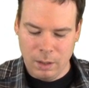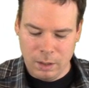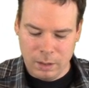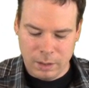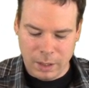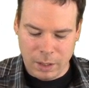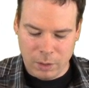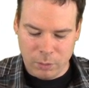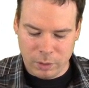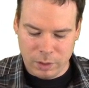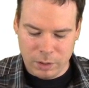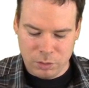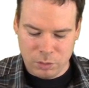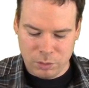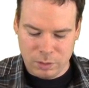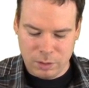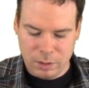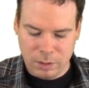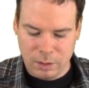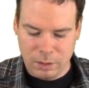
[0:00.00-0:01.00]
Now we're
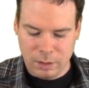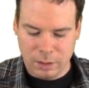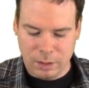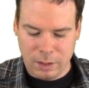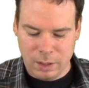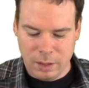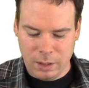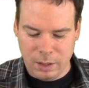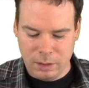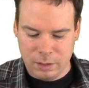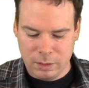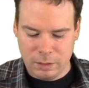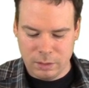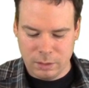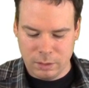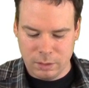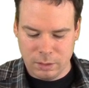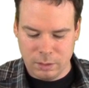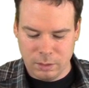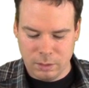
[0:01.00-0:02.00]
interested in the
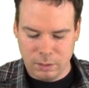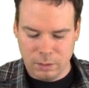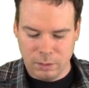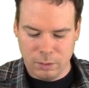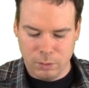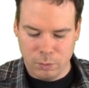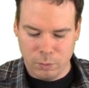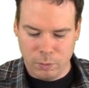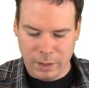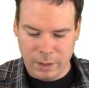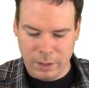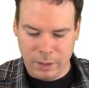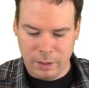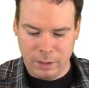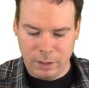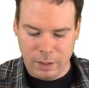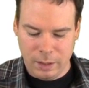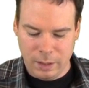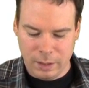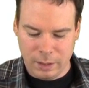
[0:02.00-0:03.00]
case when
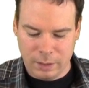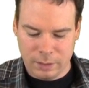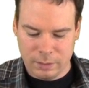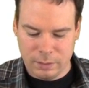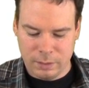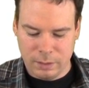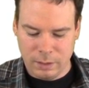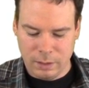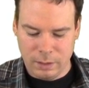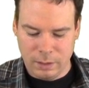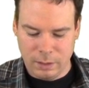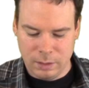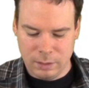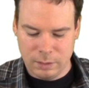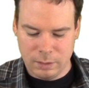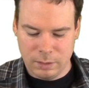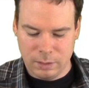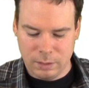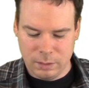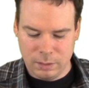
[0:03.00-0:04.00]
x
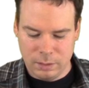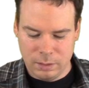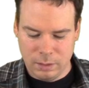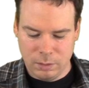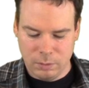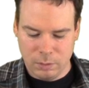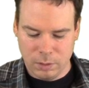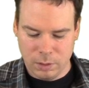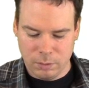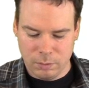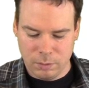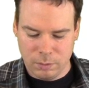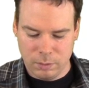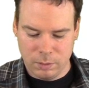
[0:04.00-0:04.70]
is 0.